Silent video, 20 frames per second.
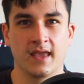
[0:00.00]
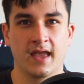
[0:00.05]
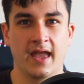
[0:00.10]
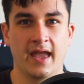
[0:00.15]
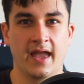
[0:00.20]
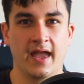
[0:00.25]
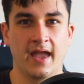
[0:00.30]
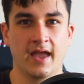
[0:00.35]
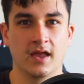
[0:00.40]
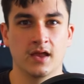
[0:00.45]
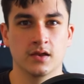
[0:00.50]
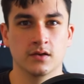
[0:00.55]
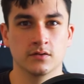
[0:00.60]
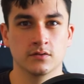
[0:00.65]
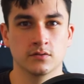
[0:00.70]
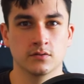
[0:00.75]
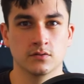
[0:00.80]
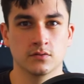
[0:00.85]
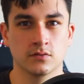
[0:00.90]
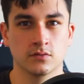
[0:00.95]

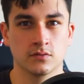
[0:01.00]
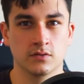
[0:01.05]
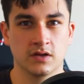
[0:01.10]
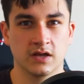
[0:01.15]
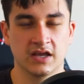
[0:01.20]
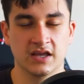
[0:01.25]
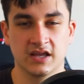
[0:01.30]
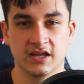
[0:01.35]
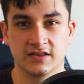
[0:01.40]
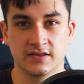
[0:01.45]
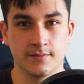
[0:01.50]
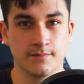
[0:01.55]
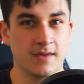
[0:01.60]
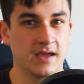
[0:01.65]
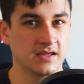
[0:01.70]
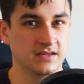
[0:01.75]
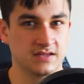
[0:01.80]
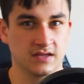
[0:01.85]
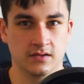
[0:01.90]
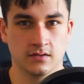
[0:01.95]
And it's
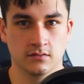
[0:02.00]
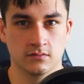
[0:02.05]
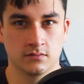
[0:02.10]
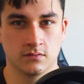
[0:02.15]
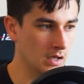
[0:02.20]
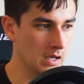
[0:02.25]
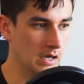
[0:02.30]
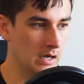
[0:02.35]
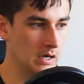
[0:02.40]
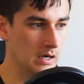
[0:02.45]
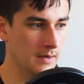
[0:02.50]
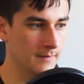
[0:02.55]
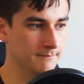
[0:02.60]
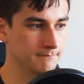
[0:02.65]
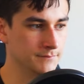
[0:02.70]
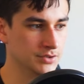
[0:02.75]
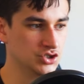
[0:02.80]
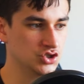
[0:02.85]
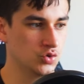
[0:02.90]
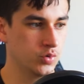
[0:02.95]
amazing.
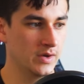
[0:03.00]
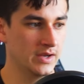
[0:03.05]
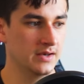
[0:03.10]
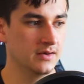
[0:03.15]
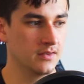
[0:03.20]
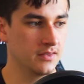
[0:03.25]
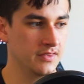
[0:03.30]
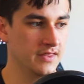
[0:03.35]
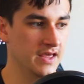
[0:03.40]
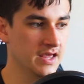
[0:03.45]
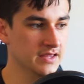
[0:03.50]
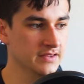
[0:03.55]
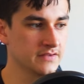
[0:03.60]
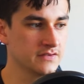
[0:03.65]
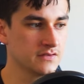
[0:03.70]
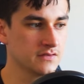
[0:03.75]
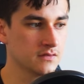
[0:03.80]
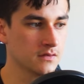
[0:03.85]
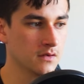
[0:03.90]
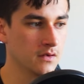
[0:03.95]
Between
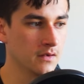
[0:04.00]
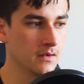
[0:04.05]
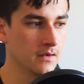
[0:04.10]
this,